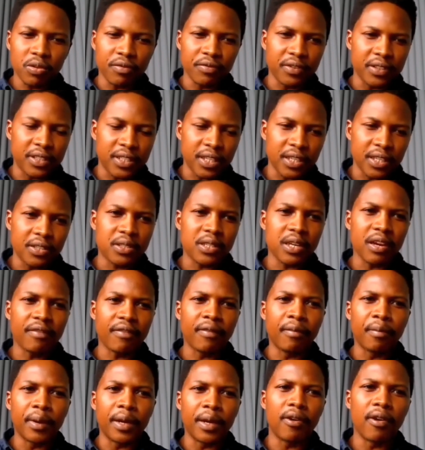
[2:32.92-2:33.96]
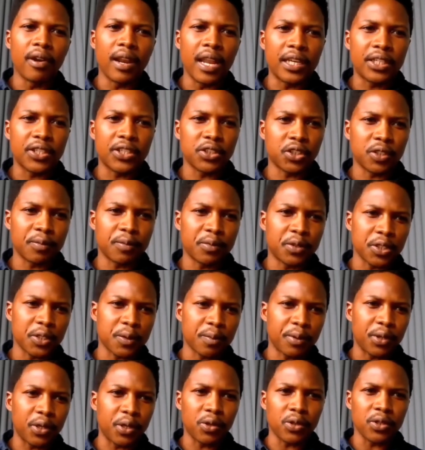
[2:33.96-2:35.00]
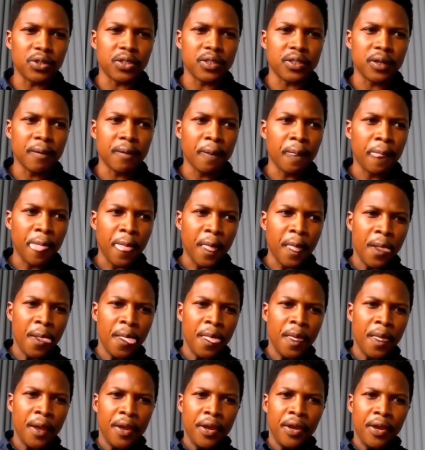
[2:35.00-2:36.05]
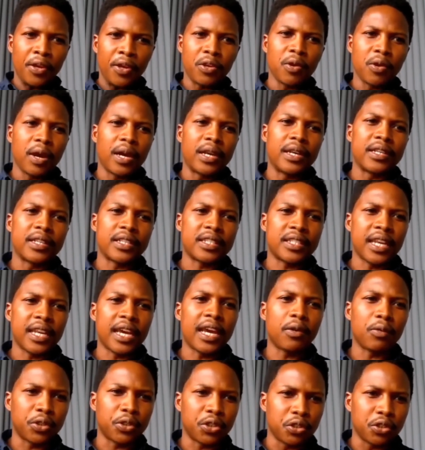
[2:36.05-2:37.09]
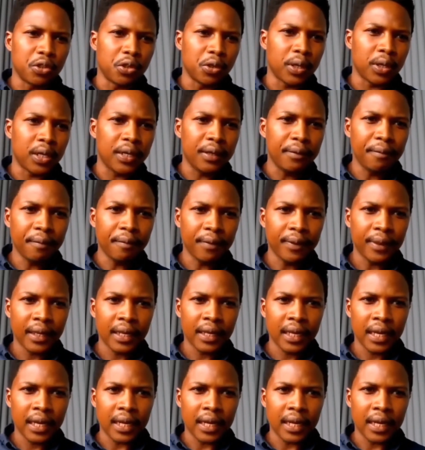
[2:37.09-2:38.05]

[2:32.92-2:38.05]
sort of you tend to have a better relationship just because you understand what you're doing.